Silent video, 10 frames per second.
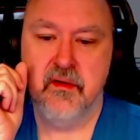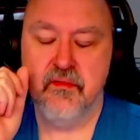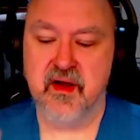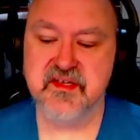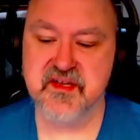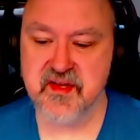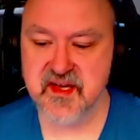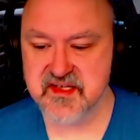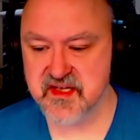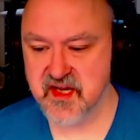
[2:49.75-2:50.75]
right, so
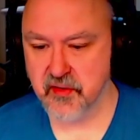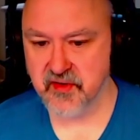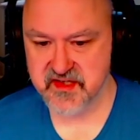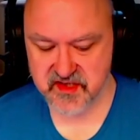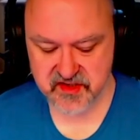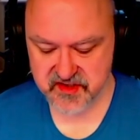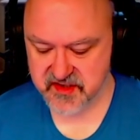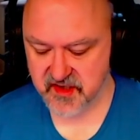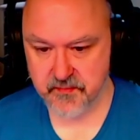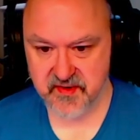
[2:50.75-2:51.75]
these are the only digits
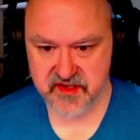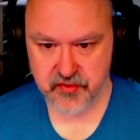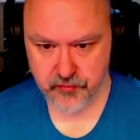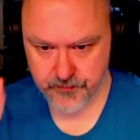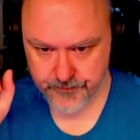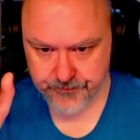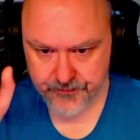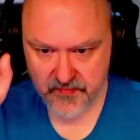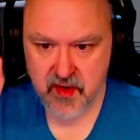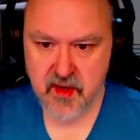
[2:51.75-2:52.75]
that can be two
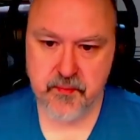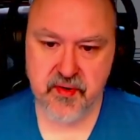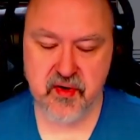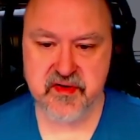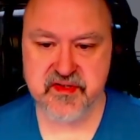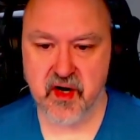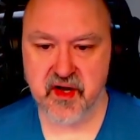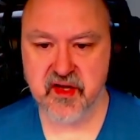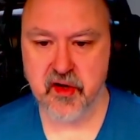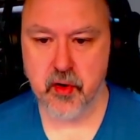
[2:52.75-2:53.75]
because I
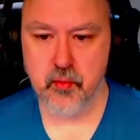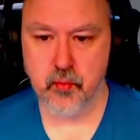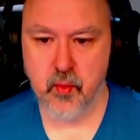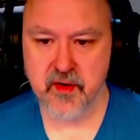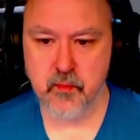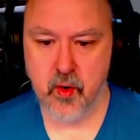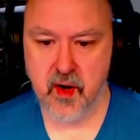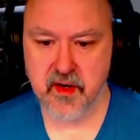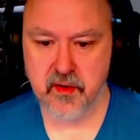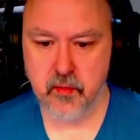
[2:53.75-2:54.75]
could go 1,
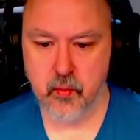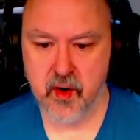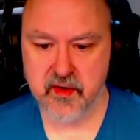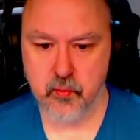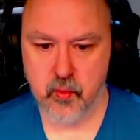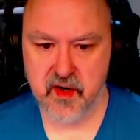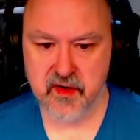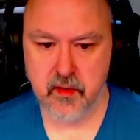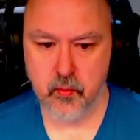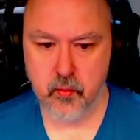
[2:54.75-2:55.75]
1, 1,
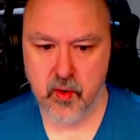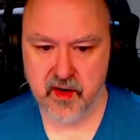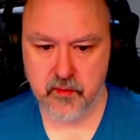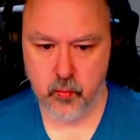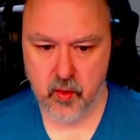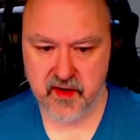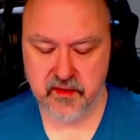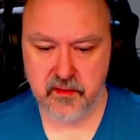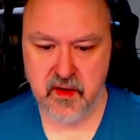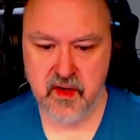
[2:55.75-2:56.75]
1, 1, 1.
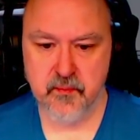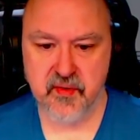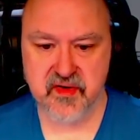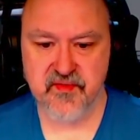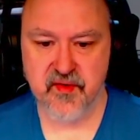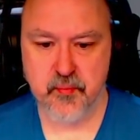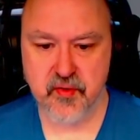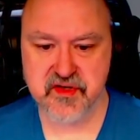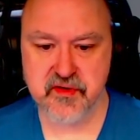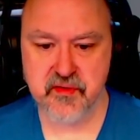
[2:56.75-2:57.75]
Because if I
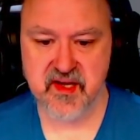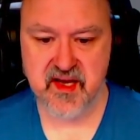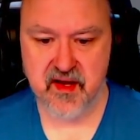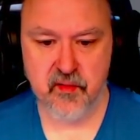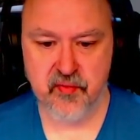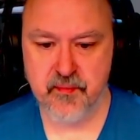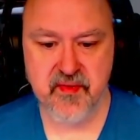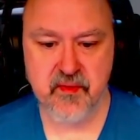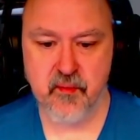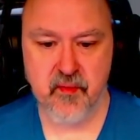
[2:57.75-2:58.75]
put a 2 here, the
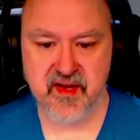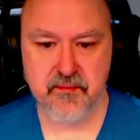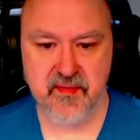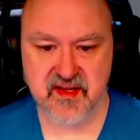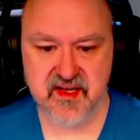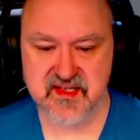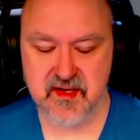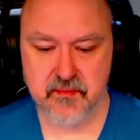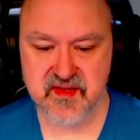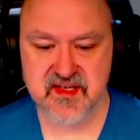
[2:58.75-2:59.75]
minimum I could make these
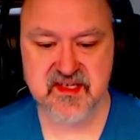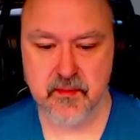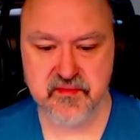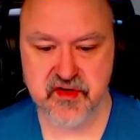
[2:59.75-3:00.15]
sum, this sum